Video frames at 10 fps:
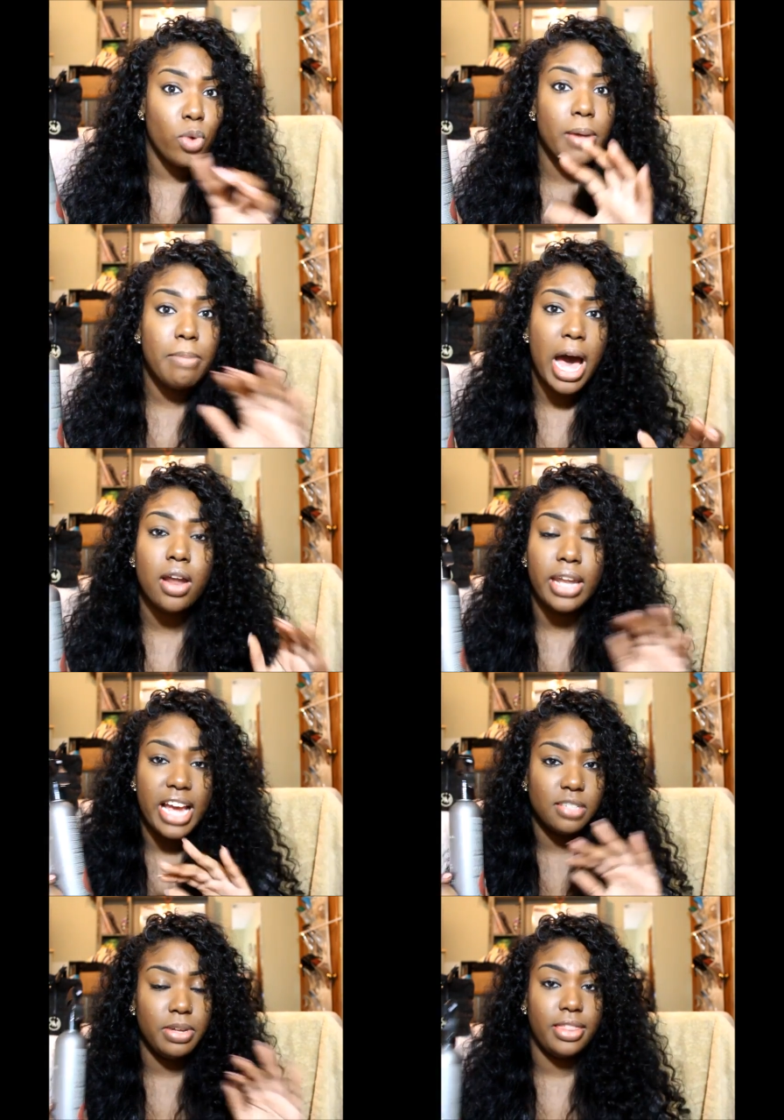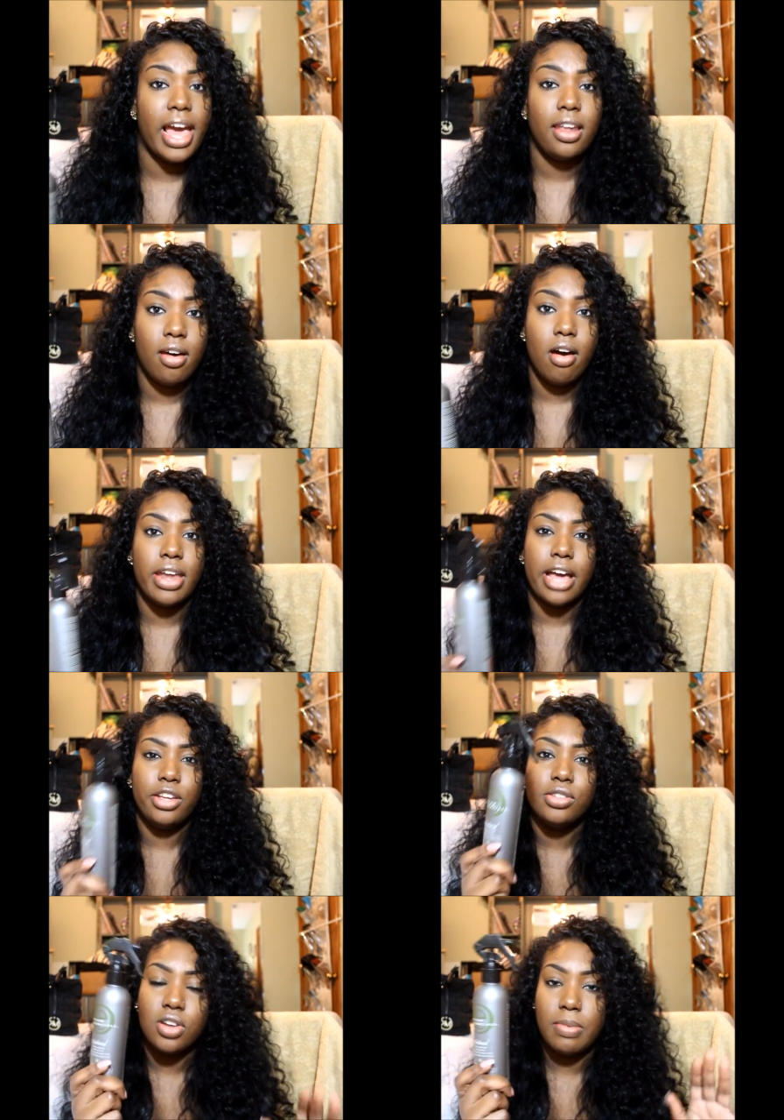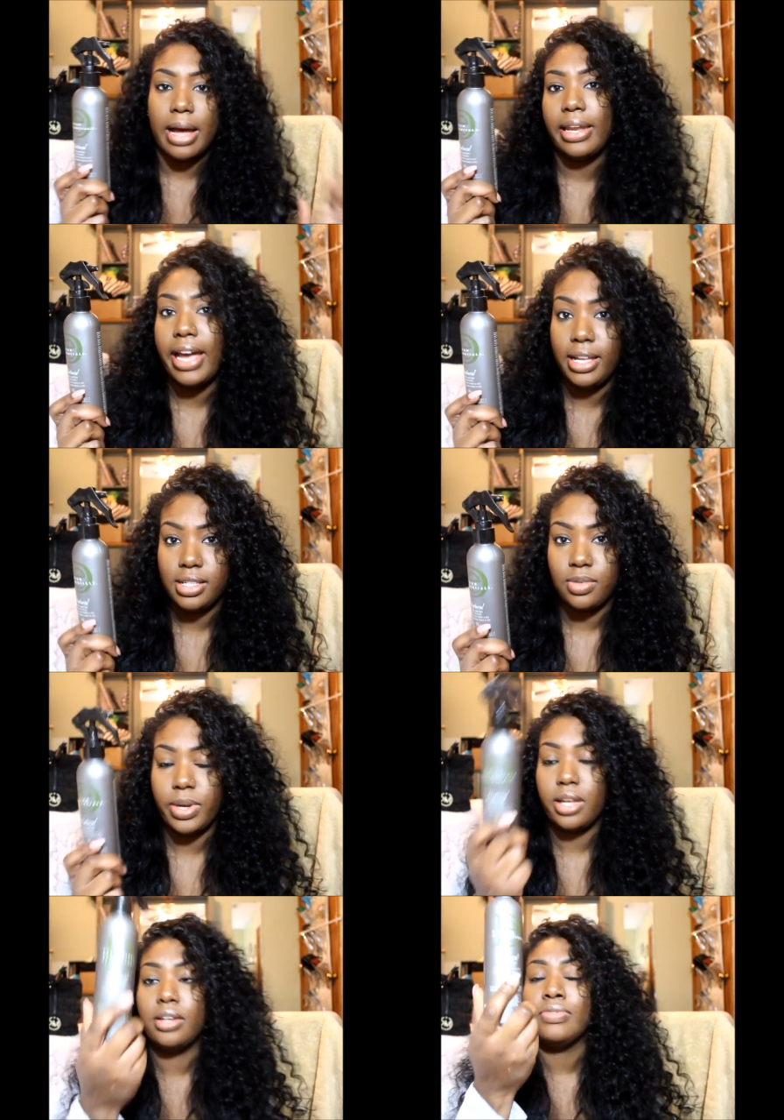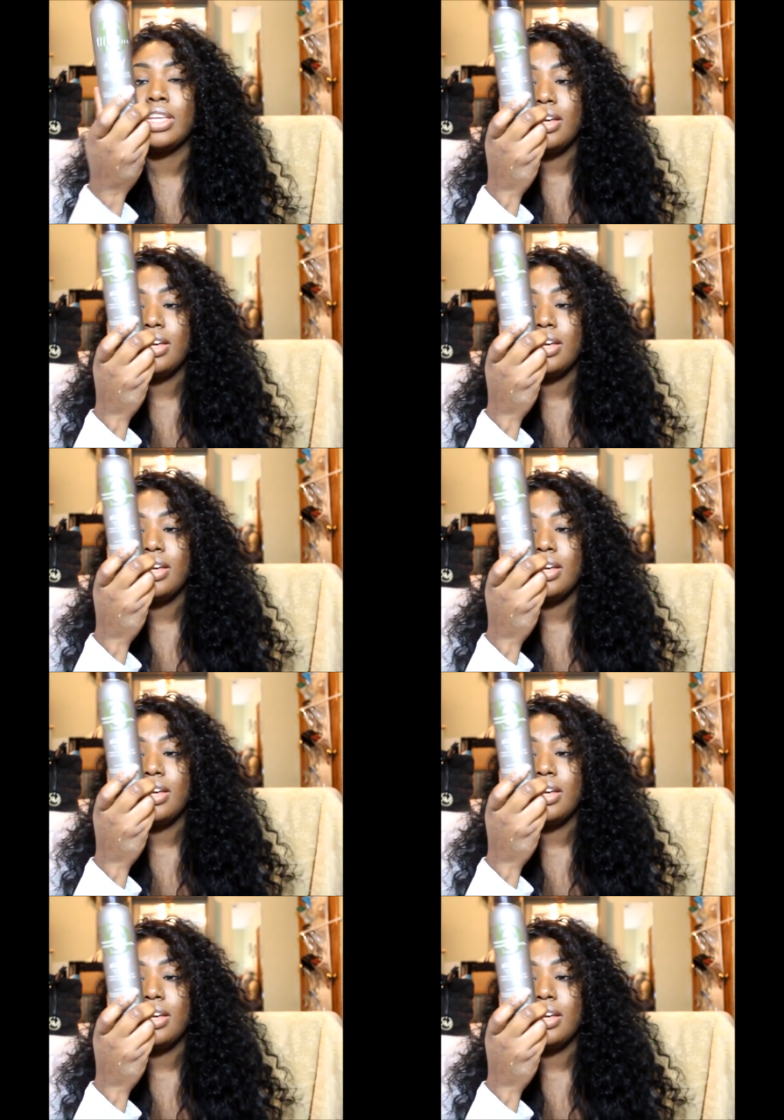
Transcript: one bottle lasts me that long. And I use it on my clients as well.